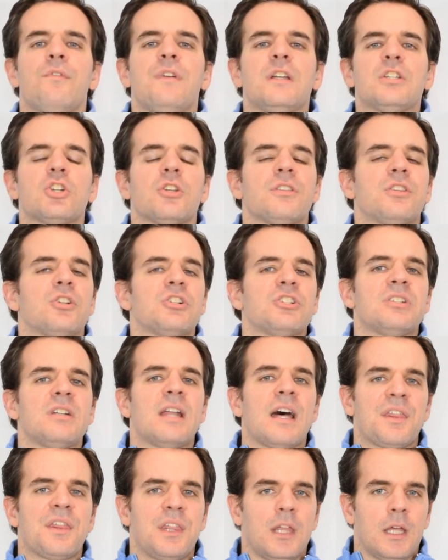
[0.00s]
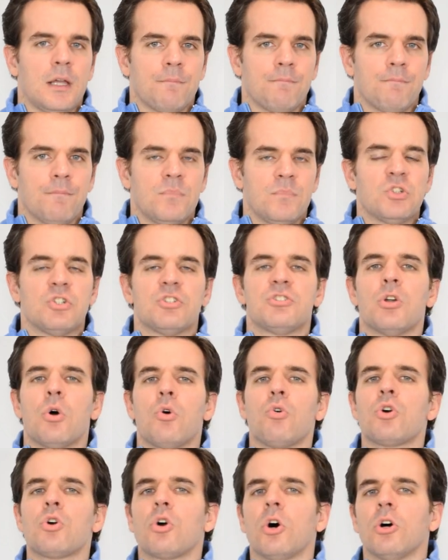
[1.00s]
vision, there's nothing. There's
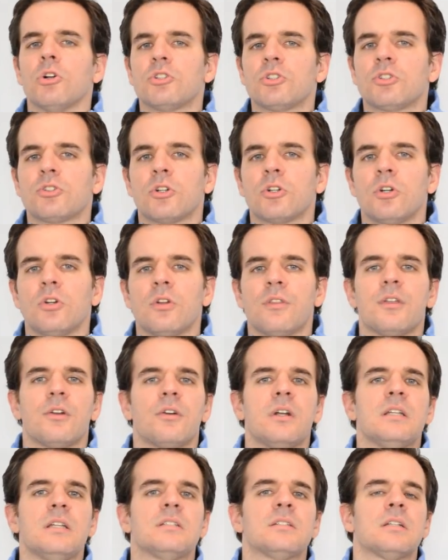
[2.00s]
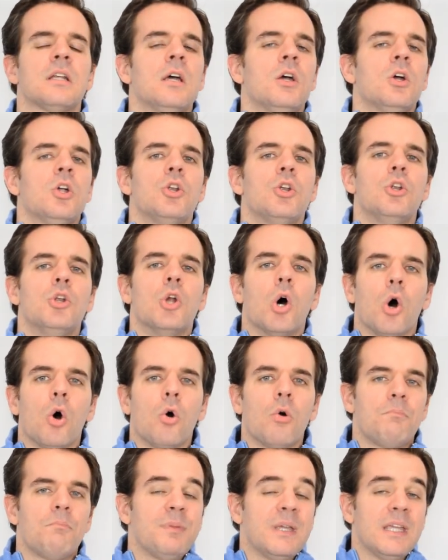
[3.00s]
no culture. There is
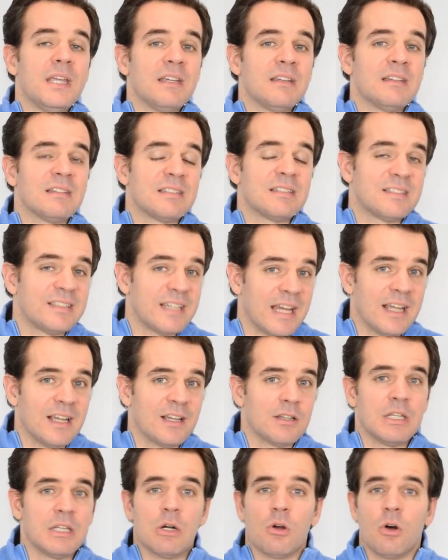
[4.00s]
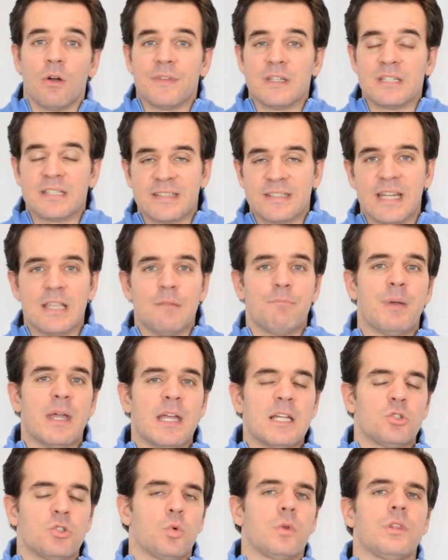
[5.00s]
no being synced, you know, on the same
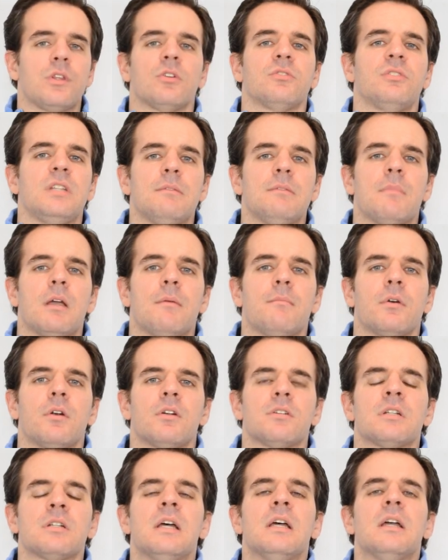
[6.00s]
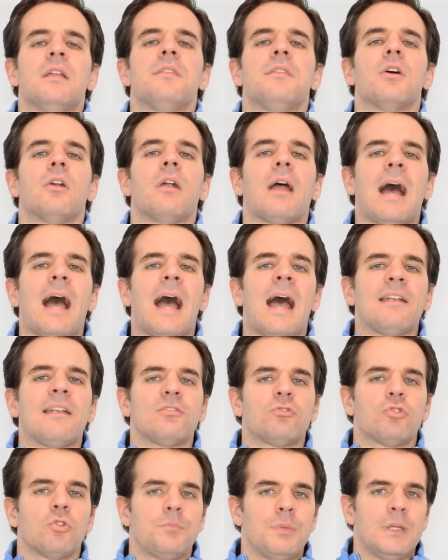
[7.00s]
page with your team members. There has
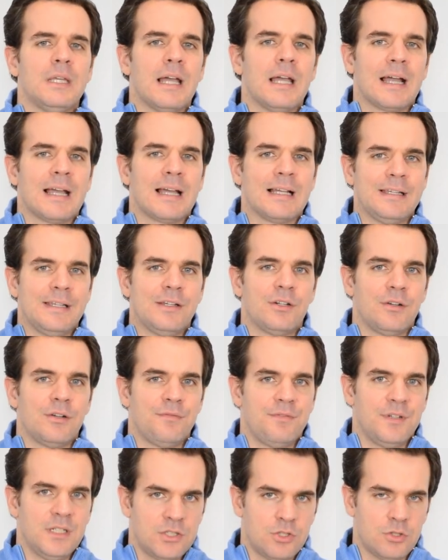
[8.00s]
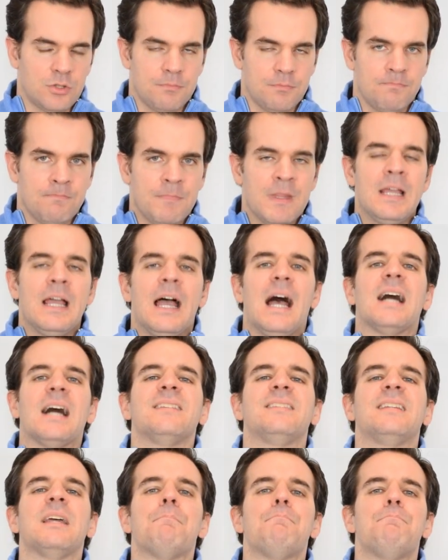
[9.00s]
to be a clear vision.
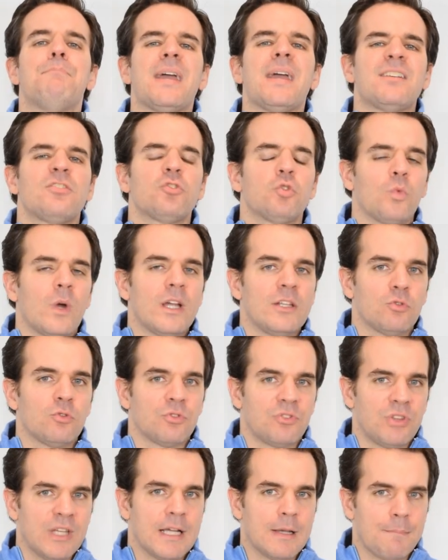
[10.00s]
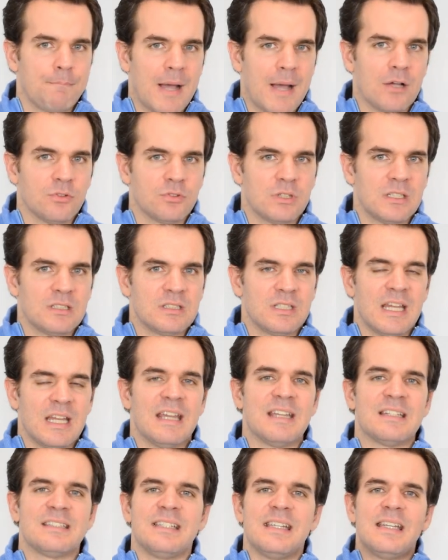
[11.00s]
And the best way to think about this
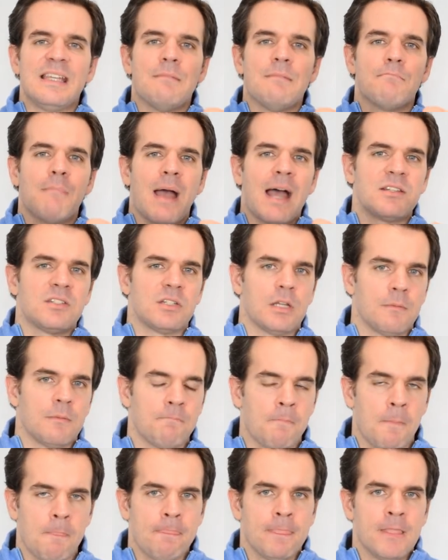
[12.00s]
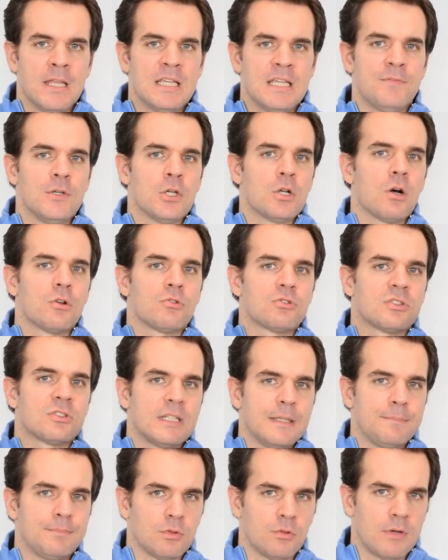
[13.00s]
is imagine if you go to
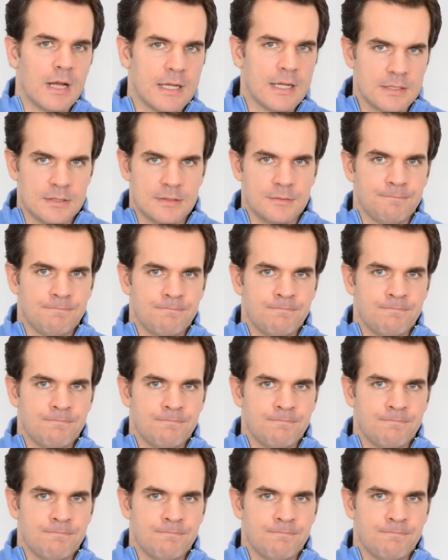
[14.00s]
sleep tonight